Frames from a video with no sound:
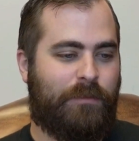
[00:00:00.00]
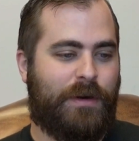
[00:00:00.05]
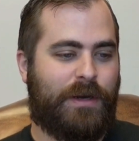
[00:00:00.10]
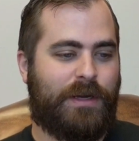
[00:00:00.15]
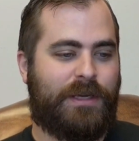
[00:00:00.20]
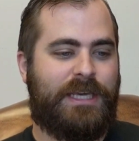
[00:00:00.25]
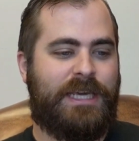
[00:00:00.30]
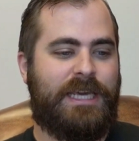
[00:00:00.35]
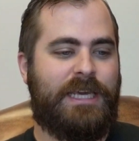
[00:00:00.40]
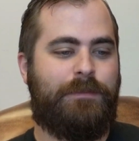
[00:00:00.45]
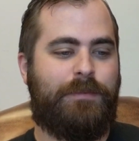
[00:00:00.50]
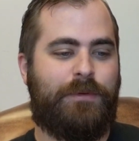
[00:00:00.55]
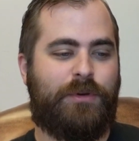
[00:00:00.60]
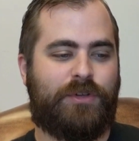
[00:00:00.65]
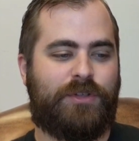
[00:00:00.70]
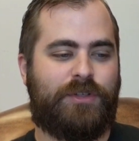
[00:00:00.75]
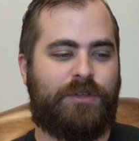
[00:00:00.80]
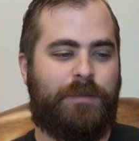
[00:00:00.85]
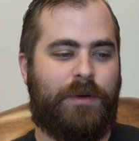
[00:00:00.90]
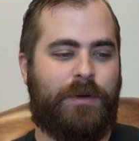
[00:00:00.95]
but keep
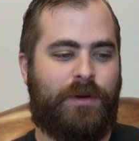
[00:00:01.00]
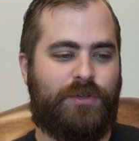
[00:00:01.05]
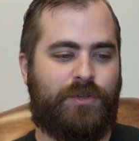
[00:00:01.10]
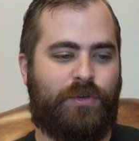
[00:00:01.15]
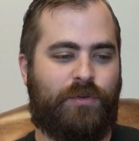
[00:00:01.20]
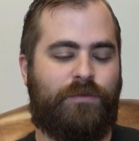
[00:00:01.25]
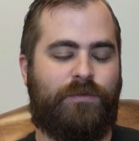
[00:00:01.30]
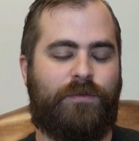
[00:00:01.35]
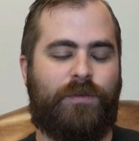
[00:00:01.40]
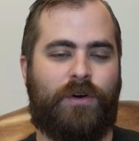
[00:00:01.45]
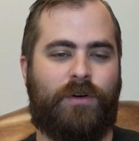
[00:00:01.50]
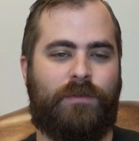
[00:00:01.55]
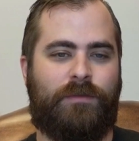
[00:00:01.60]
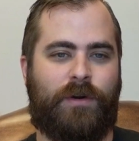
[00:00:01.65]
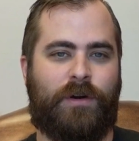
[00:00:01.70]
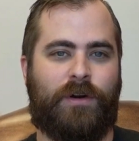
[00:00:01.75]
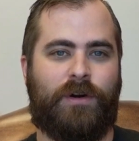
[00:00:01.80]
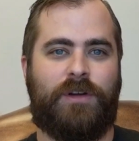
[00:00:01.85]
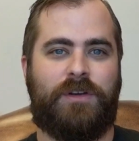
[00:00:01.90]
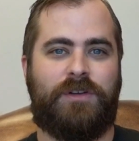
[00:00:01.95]
your spiritual
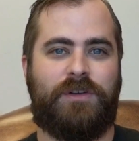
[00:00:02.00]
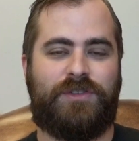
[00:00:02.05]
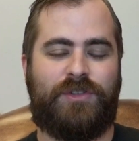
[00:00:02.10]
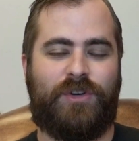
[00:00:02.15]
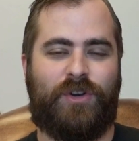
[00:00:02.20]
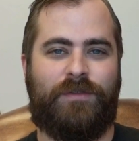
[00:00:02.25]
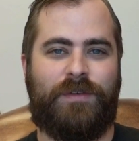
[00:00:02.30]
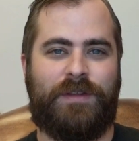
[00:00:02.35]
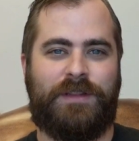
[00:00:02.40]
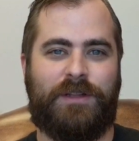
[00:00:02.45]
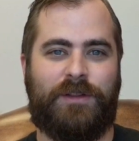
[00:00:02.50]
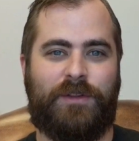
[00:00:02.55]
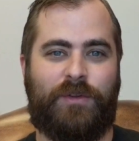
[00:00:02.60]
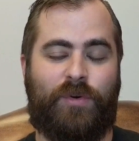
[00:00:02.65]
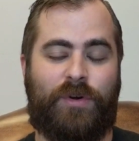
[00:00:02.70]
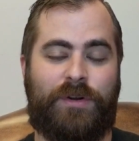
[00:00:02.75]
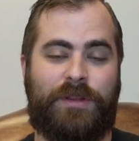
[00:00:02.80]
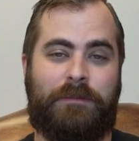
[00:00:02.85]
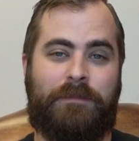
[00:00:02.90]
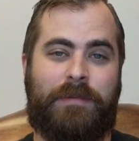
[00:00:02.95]
fervor serving the Lord."